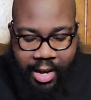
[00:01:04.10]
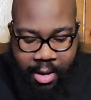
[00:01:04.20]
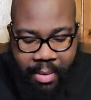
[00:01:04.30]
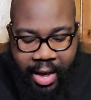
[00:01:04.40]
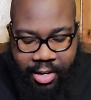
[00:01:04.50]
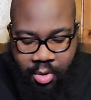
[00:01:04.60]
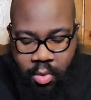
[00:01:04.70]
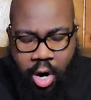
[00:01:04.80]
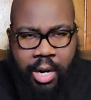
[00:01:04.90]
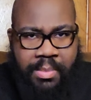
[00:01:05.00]
Um, I
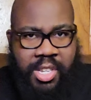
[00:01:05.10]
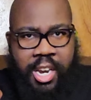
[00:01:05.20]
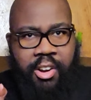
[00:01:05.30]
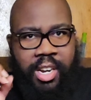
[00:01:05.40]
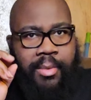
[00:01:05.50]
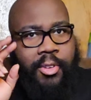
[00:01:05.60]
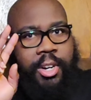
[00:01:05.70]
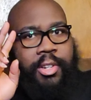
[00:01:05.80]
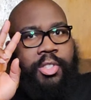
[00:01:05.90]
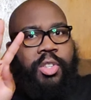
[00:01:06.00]
do armed security
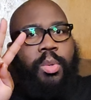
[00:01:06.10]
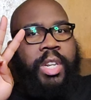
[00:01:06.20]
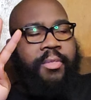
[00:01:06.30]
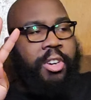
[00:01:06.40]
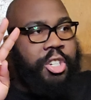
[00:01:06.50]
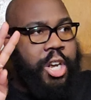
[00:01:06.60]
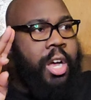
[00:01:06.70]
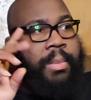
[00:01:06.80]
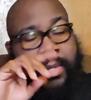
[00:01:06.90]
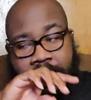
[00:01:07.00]
for two different
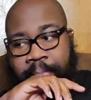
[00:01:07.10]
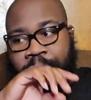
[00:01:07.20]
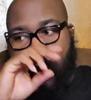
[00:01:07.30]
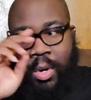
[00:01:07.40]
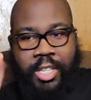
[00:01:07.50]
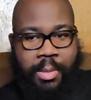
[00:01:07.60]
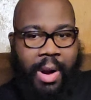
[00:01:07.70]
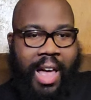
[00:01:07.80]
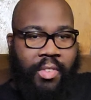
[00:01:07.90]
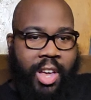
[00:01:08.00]
jobs. One is a
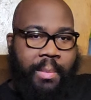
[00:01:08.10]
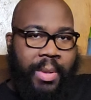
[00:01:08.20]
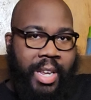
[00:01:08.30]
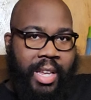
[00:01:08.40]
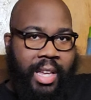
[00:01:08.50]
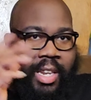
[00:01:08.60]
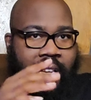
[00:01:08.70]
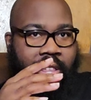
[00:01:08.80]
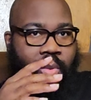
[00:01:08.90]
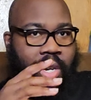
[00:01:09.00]
private company, and
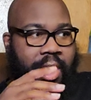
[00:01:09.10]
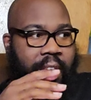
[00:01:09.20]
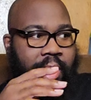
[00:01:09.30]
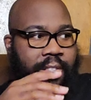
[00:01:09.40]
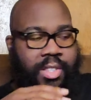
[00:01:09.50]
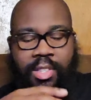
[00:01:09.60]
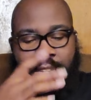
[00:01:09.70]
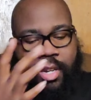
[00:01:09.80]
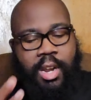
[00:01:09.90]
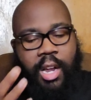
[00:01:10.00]
the other one is
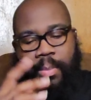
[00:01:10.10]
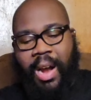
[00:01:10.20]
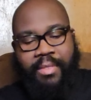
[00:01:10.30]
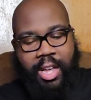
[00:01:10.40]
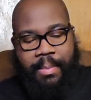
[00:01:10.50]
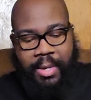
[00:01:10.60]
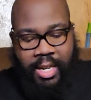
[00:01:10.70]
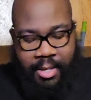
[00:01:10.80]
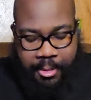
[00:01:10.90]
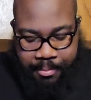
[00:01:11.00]
not a private
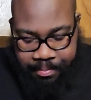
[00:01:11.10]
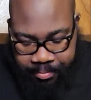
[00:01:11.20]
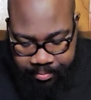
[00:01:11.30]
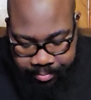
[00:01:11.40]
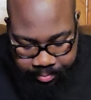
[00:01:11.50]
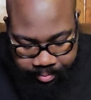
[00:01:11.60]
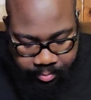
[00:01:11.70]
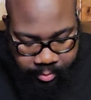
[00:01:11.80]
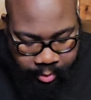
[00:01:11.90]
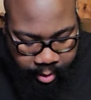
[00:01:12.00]
company.
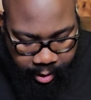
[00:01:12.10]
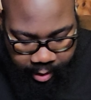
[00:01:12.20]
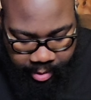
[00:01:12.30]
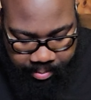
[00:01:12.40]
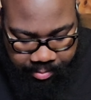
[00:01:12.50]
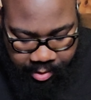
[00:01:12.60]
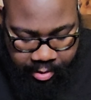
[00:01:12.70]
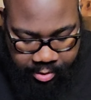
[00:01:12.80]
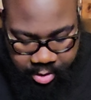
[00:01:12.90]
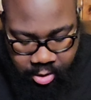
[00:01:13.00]
Um,
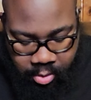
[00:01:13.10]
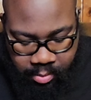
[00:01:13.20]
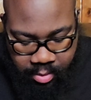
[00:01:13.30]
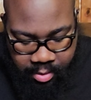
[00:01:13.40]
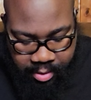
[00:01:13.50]
so